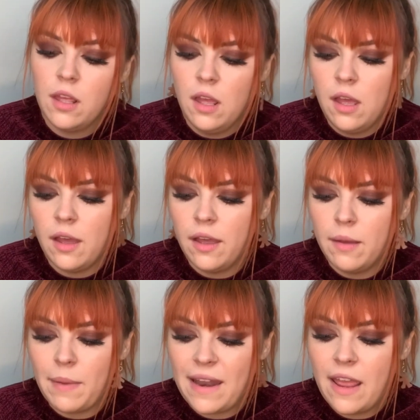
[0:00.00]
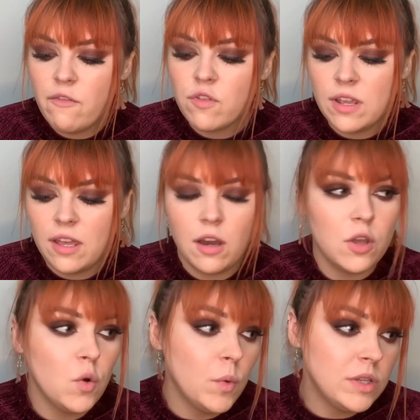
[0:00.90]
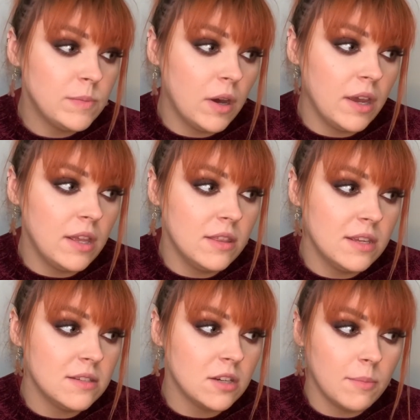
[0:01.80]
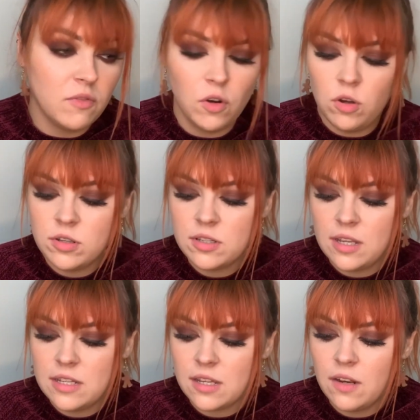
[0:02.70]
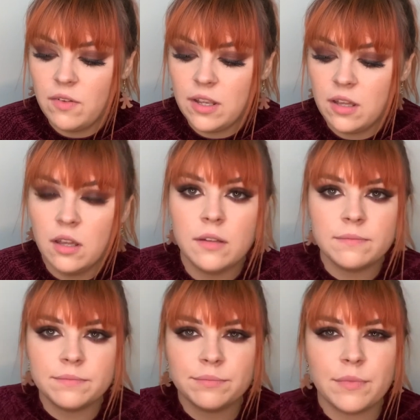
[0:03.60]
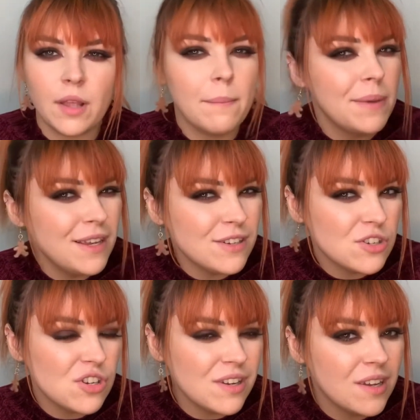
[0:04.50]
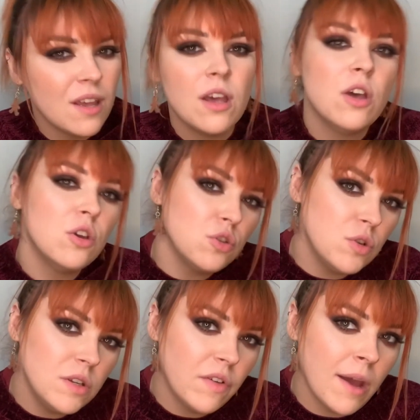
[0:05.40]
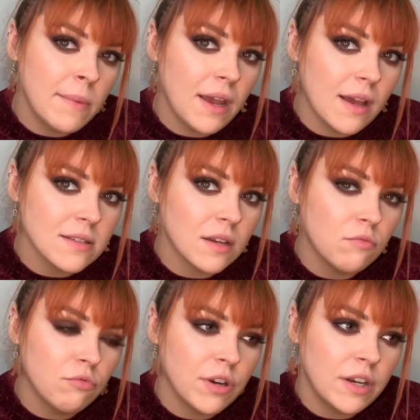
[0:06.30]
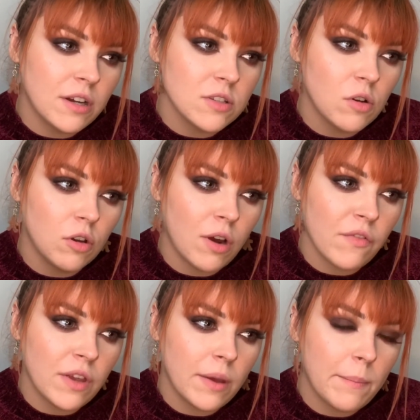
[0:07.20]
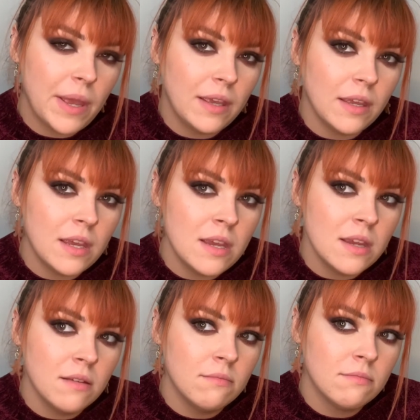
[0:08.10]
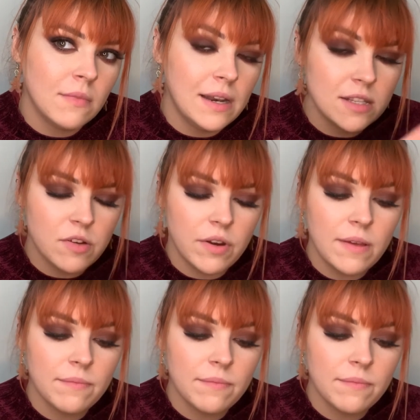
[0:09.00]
and every year I always buy this type of gloss. It's kind of like a peachy nudie vibe, but it has like a really nice holographic pinky glitter in it.